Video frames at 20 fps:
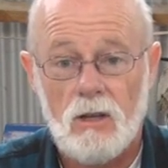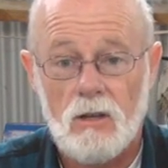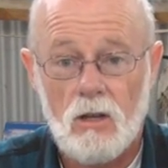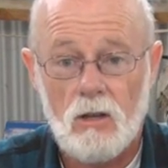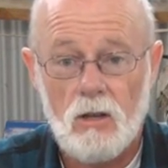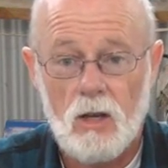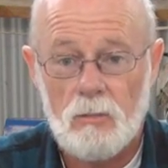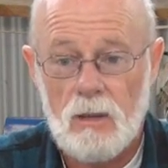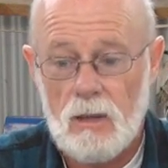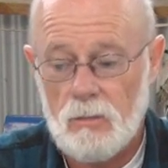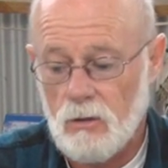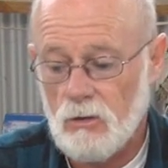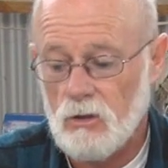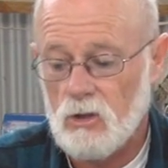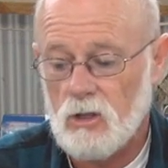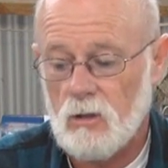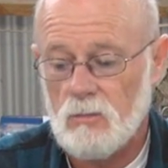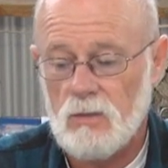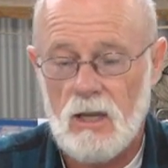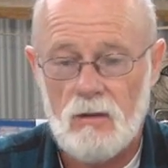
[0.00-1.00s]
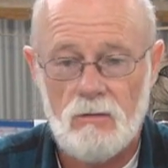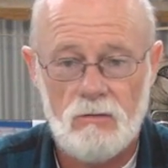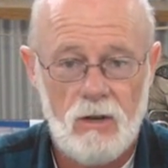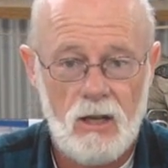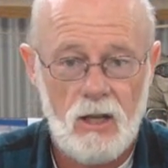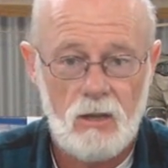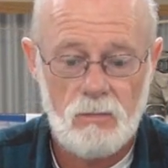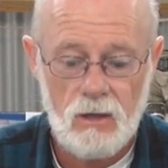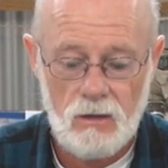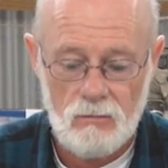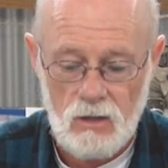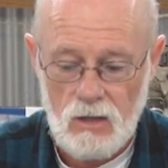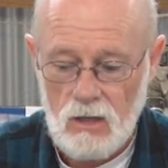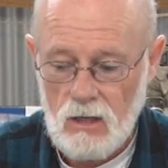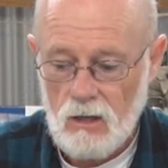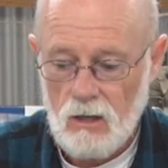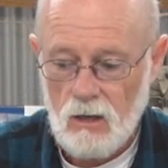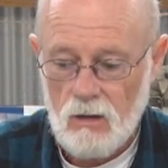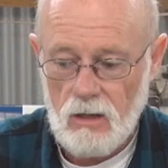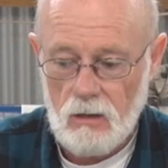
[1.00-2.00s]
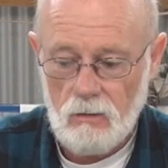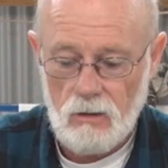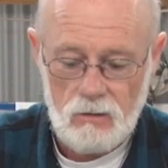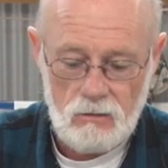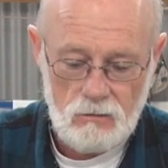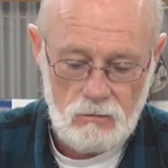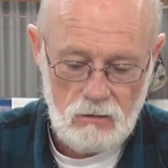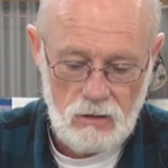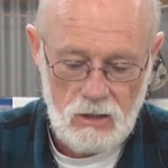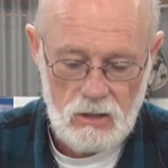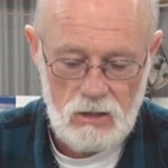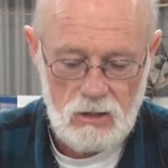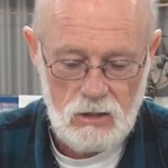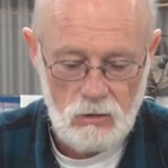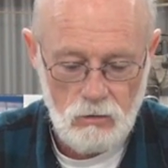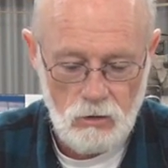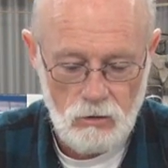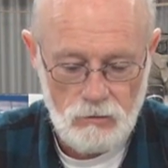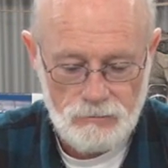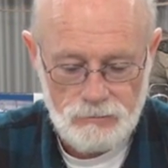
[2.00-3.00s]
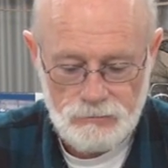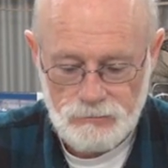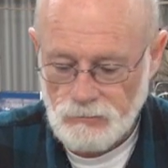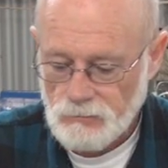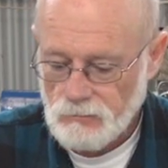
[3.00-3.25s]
I know a lot of people whose trims have failed, but in that one, it's still good.